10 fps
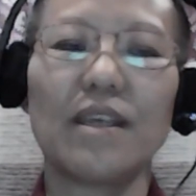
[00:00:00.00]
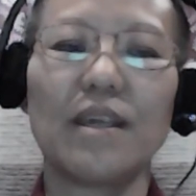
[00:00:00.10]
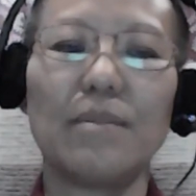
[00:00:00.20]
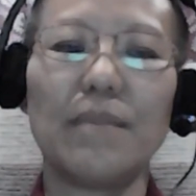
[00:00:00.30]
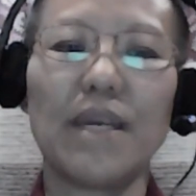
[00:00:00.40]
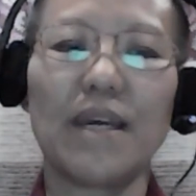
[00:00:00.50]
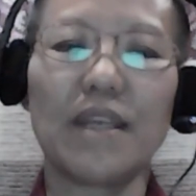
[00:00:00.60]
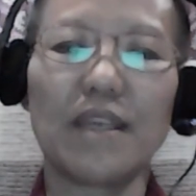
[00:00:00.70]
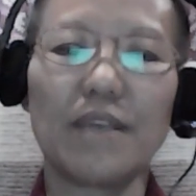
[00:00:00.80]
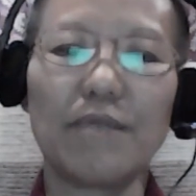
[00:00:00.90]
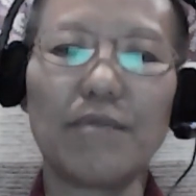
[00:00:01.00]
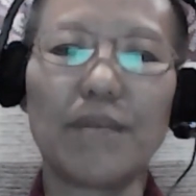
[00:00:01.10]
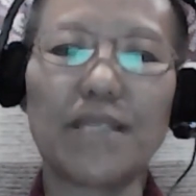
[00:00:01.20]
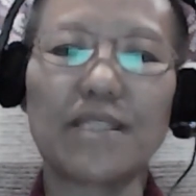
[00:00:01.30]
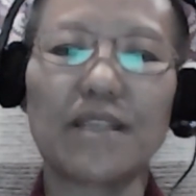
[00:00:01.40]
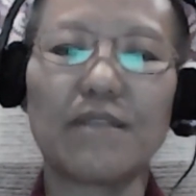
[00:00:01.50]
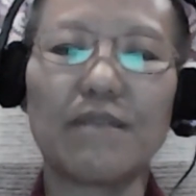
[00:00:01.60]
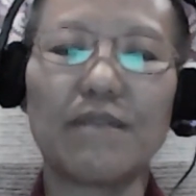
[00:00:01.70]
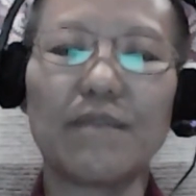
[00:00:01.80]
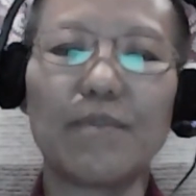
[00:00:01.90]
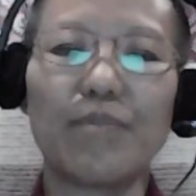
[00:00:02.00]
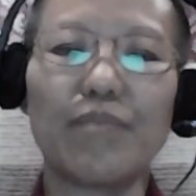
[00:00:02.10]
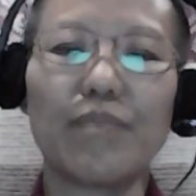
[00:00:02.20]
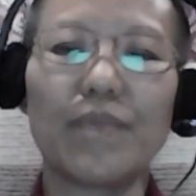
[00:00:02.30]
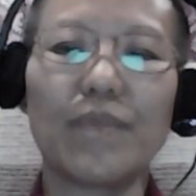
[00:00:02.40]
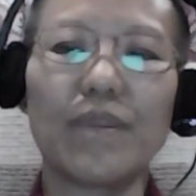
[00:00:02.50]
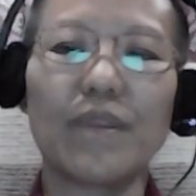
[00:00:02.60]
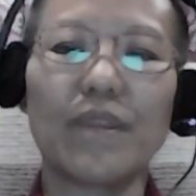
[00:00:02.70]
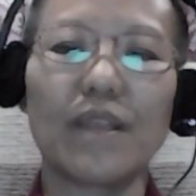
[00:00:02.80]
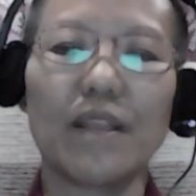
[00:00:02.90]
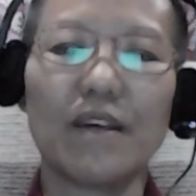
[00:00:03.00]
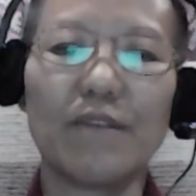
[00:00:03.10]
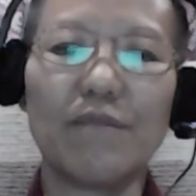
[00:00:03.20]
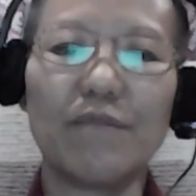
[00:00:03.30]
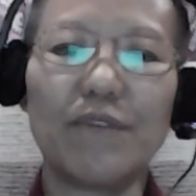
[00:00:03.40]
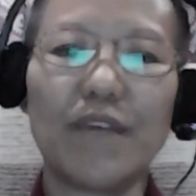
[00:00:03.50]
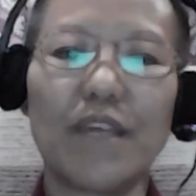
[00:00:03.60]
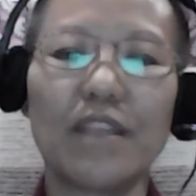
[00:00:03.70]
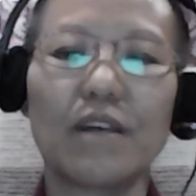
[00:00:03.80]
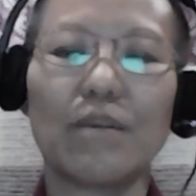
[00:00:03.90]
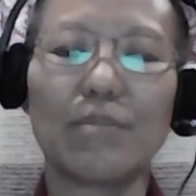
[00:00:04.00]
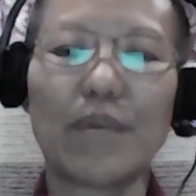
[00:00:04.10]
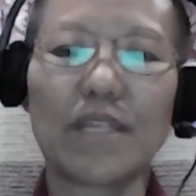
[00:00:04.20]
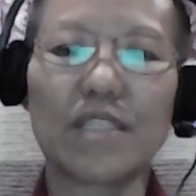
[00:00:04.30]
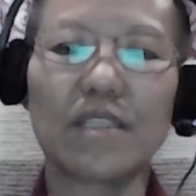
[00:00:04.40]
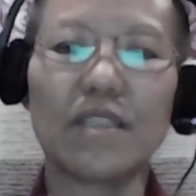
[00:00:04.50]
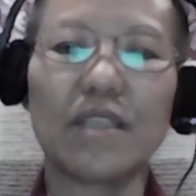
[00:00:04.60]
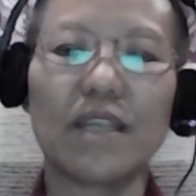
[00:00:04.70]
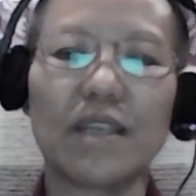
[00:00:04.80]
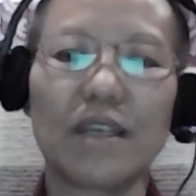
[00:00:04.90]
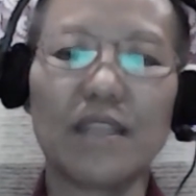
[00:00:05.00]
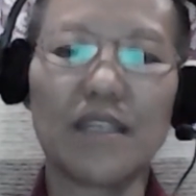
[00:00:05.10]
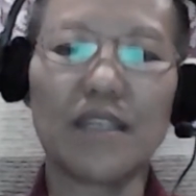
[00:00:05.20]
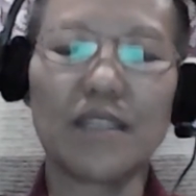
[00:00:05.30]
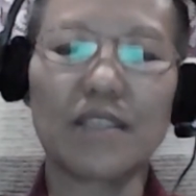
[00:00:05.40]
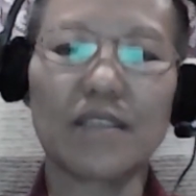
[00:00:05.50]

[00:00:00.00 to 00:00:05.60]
and may I give myself the love and the compassion that I need.